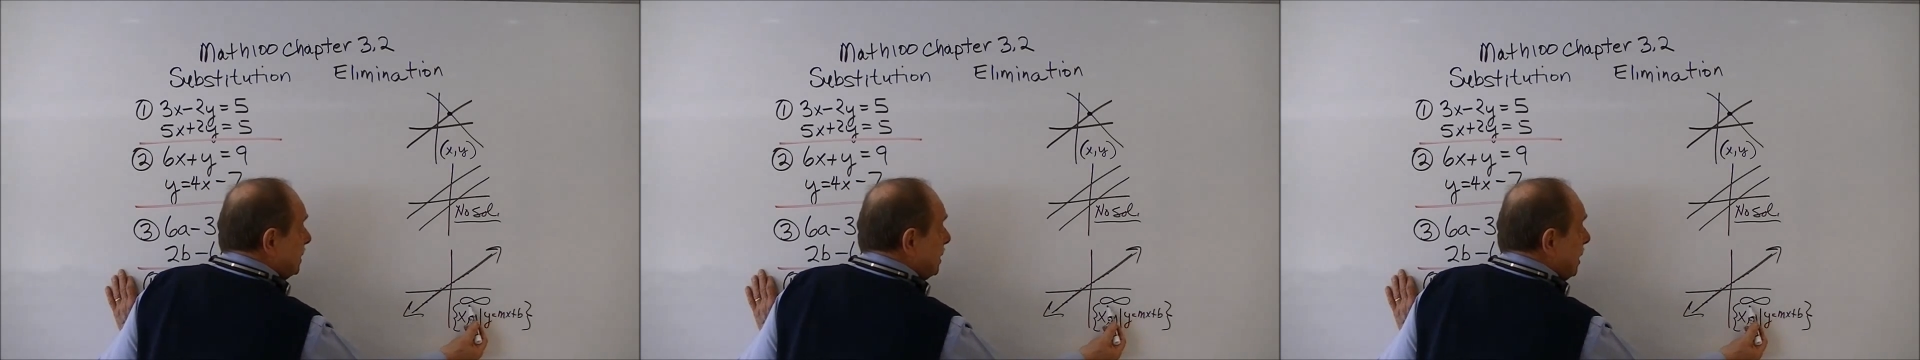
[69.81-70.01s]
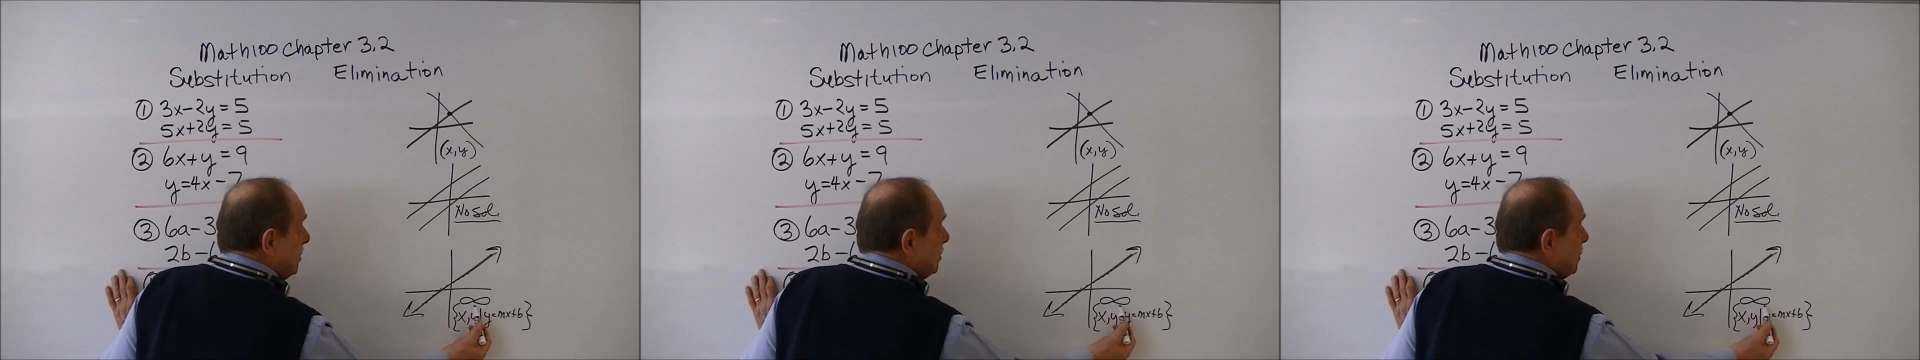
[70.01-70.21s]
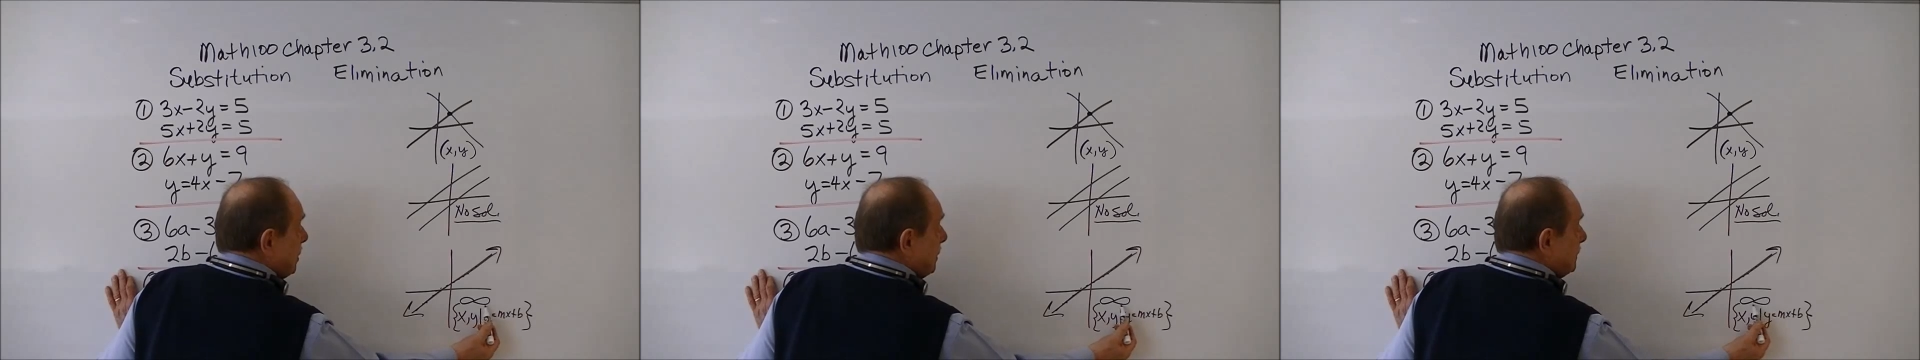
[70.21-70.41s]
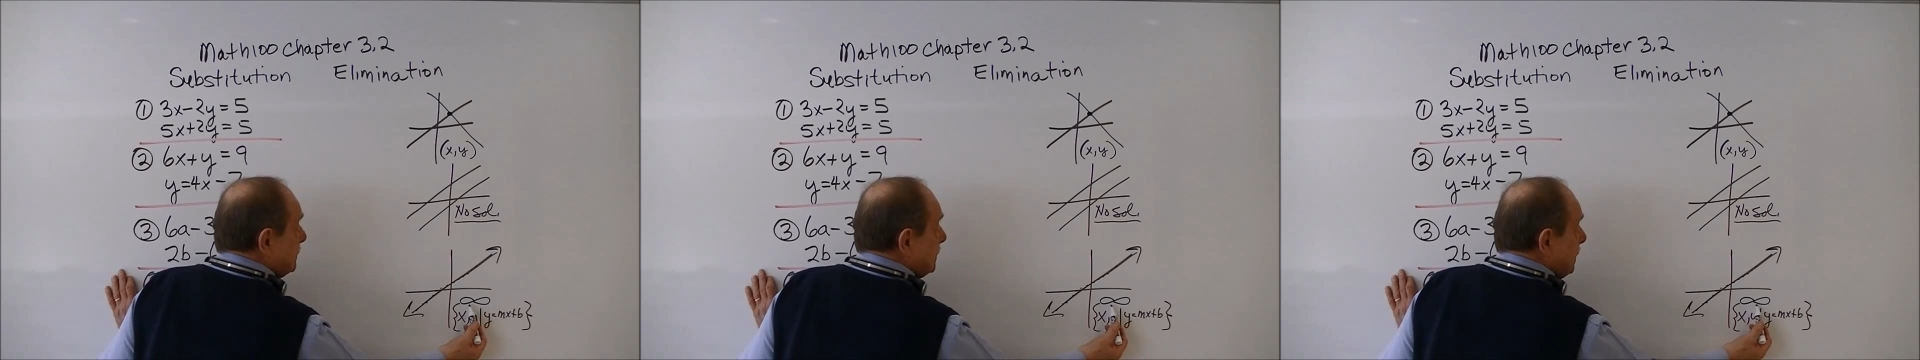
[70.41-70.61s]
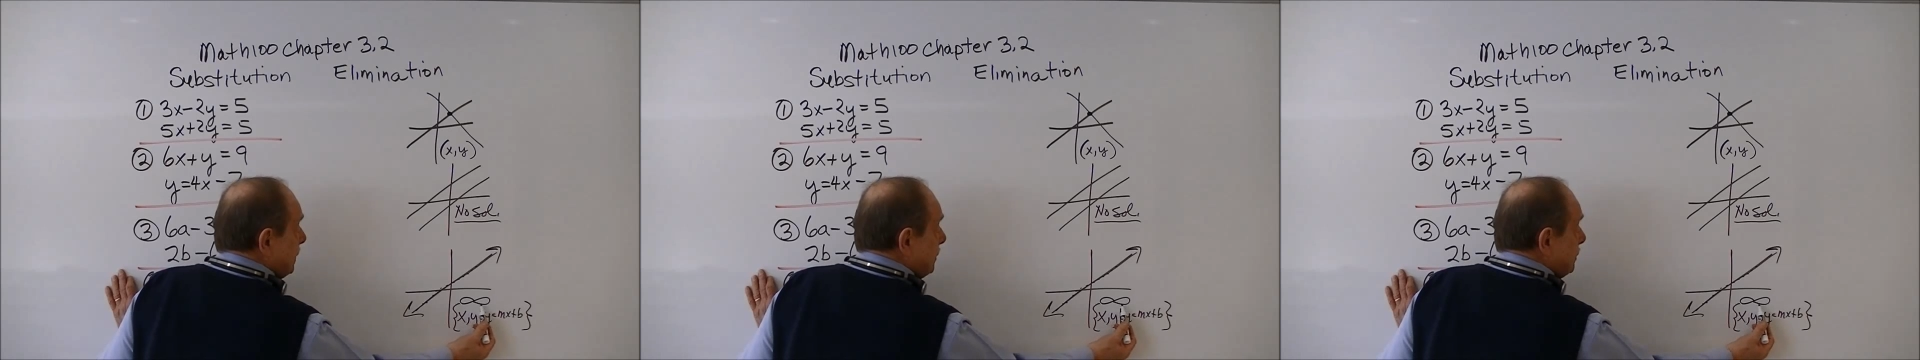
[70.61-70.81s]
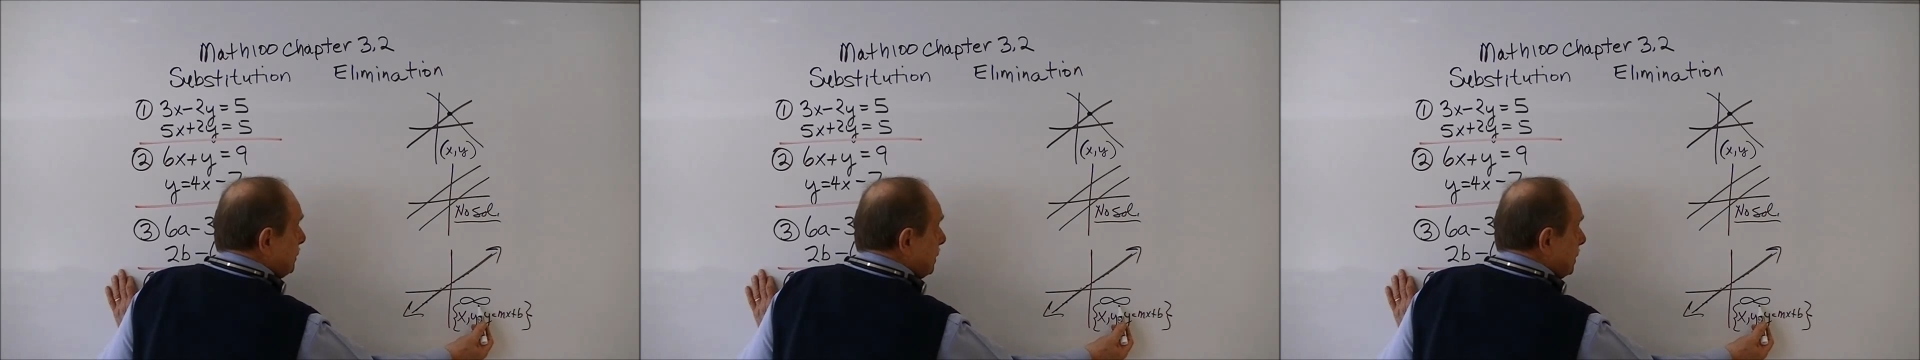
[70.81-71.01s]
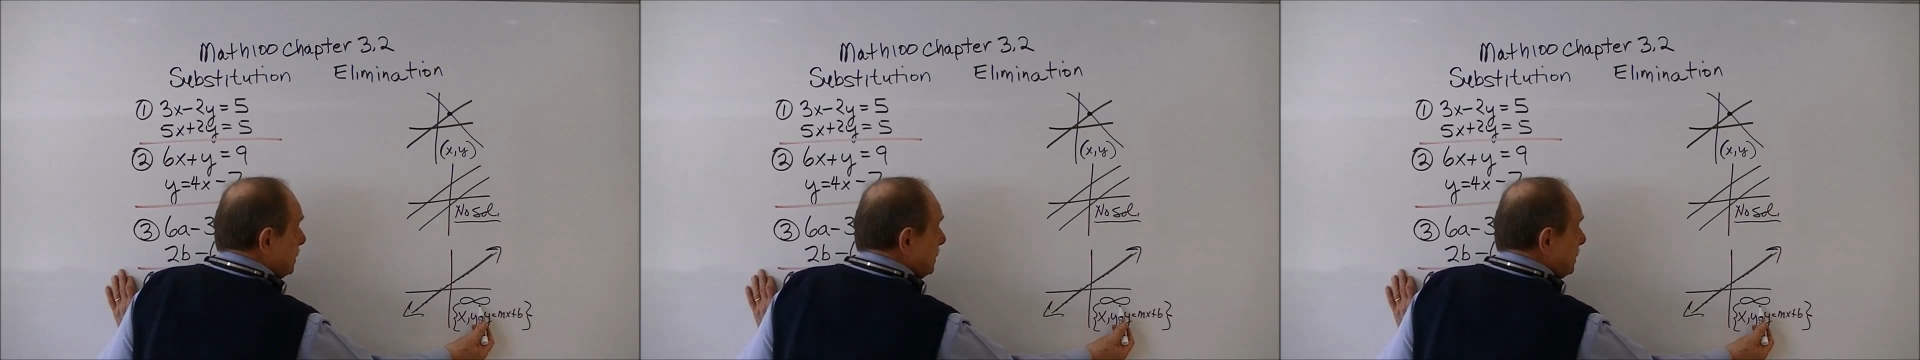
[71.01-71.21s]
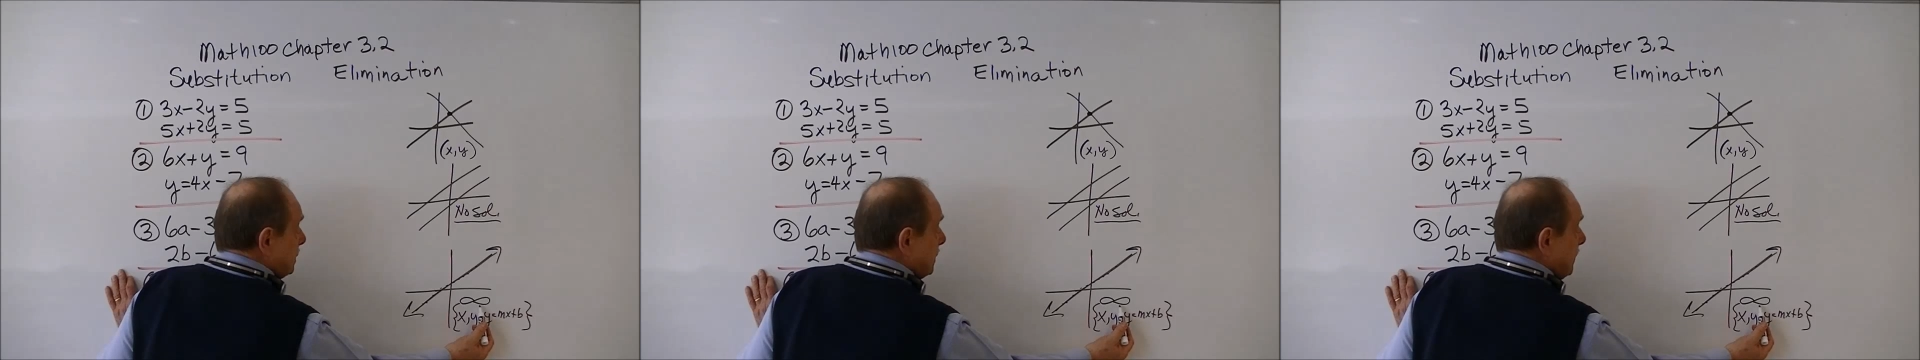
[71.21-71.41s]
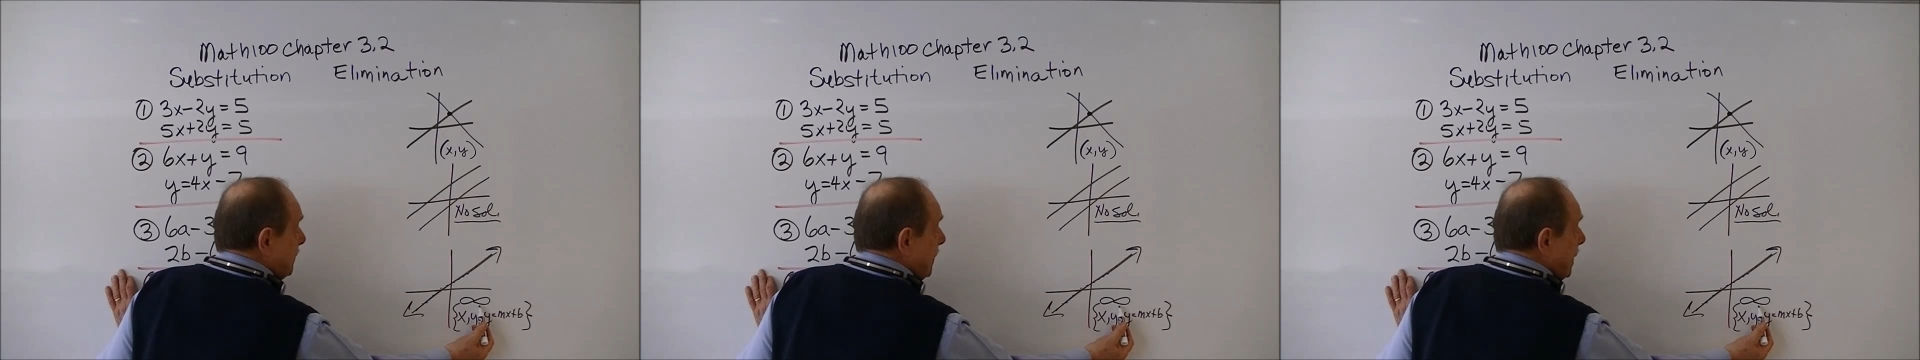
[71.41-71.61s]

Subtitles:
number of solutions.